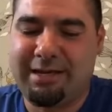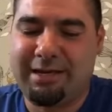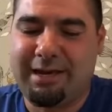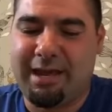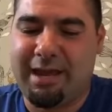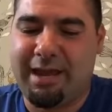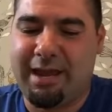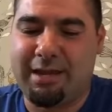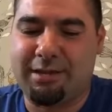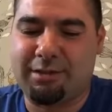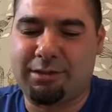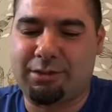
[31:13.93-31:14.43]

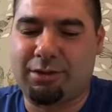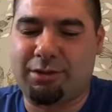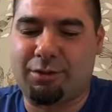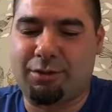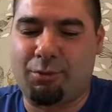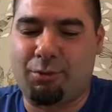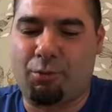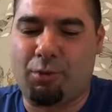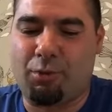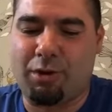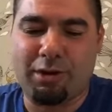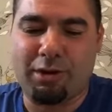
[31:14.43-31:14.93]
And
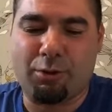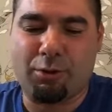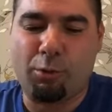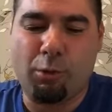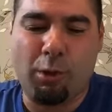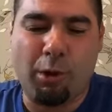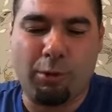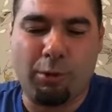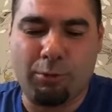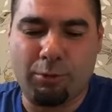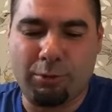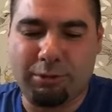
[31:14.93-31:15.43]
one
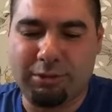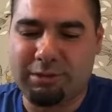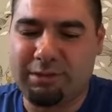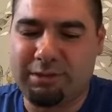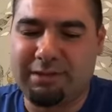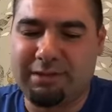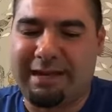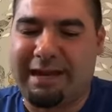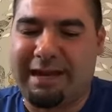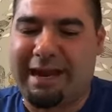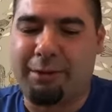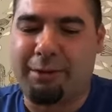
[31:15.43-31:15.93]
quote
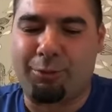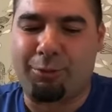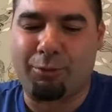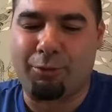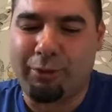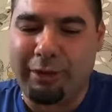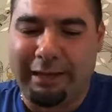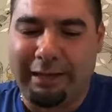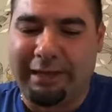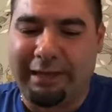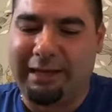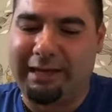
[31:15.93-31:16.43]
that I
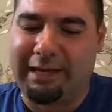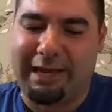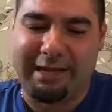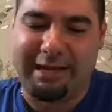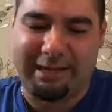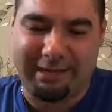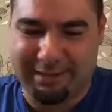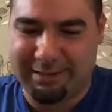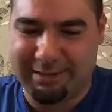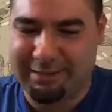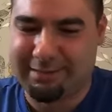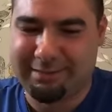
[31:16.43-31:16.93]
really like
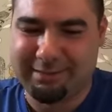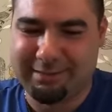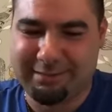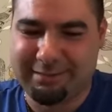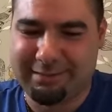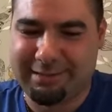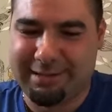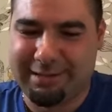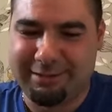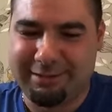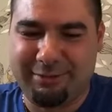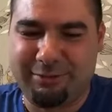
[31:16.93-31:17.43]

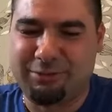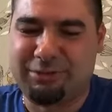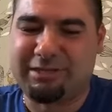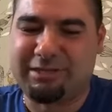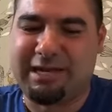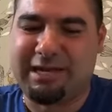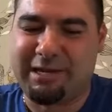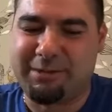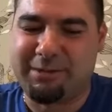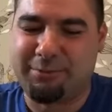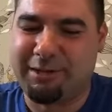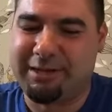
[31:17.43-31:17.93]
that you
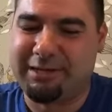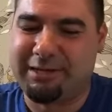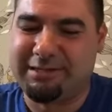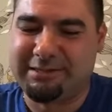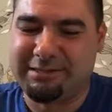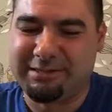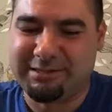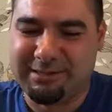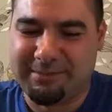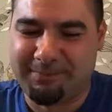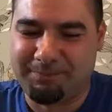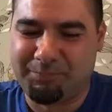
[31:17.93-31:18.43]
said
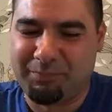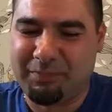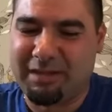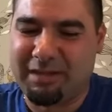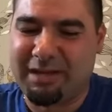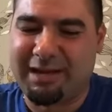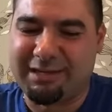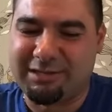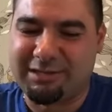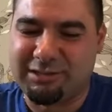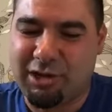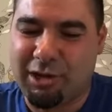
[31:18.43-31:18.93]
was,
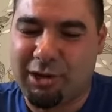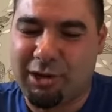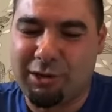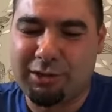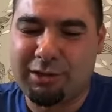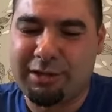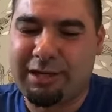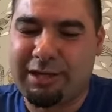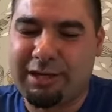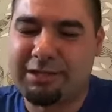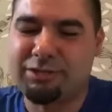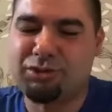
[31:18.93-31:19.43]
as
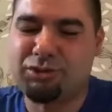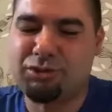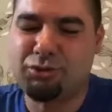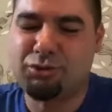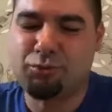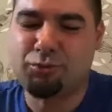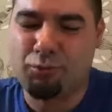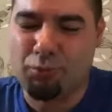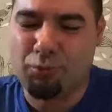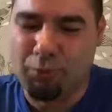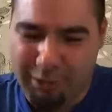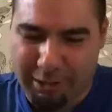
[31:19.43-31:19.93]
hard as you
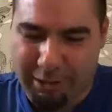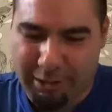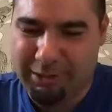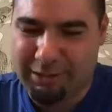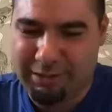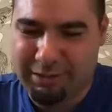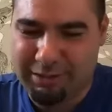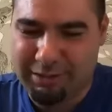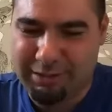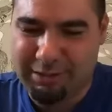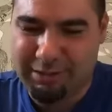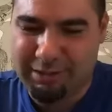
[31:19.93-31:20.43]
work,
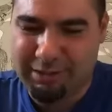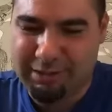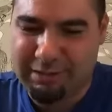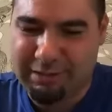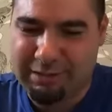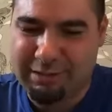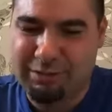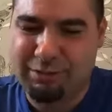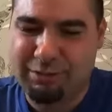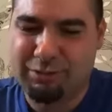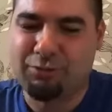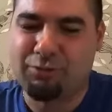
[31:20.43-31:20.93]

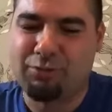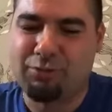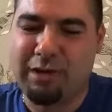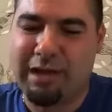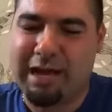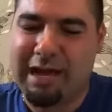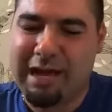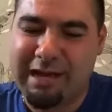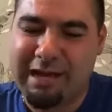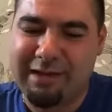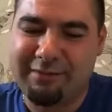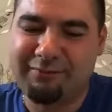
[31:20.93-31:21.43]
you
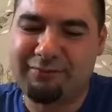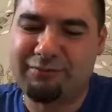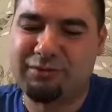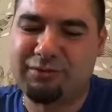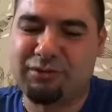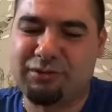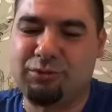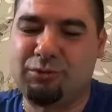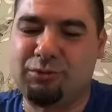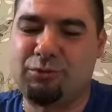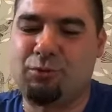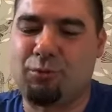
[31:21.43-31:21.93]
have
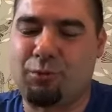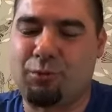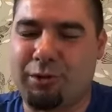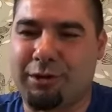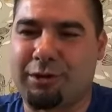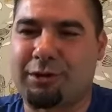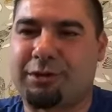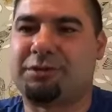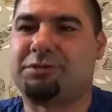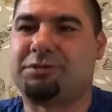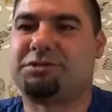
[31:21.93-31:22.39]
to work